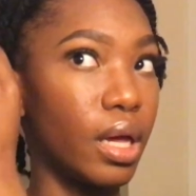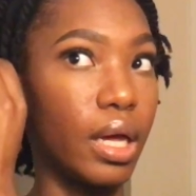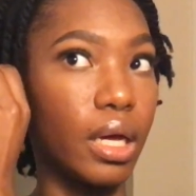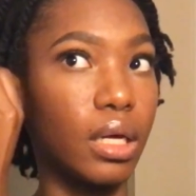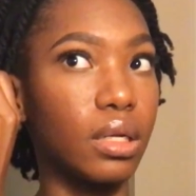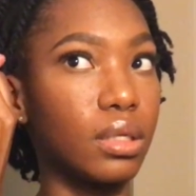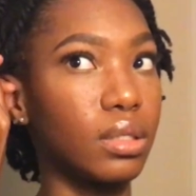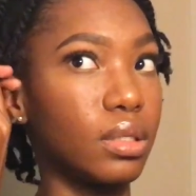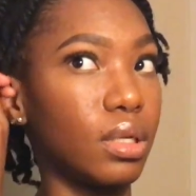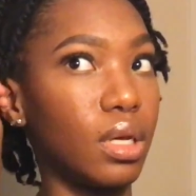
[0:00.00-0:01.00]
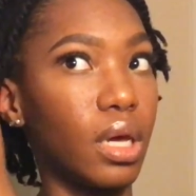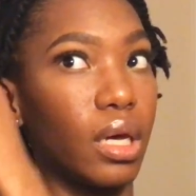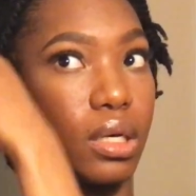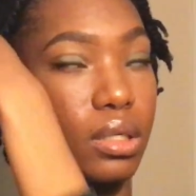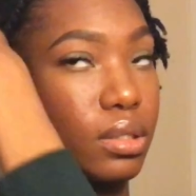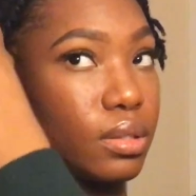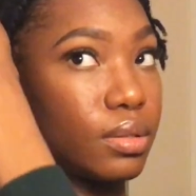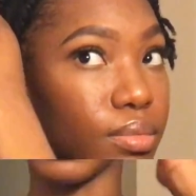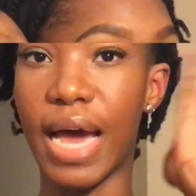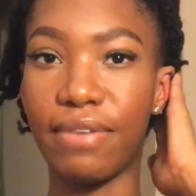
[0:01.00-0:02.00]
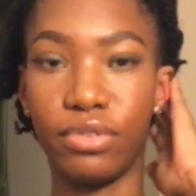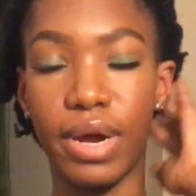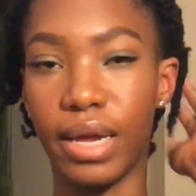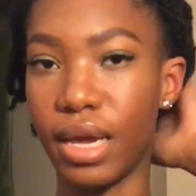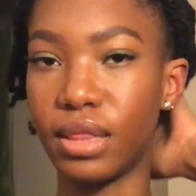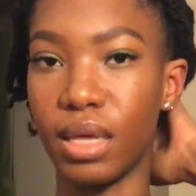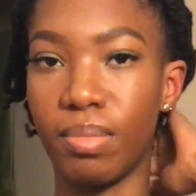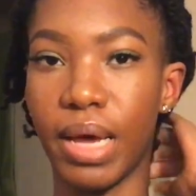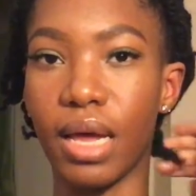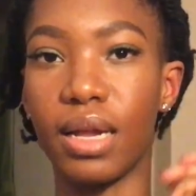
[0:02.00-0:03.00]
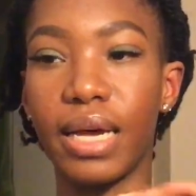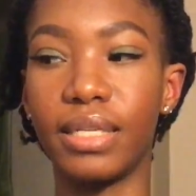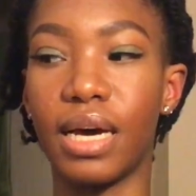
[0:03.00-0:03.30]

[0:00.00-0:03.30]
And yeah, and so after I get them like laid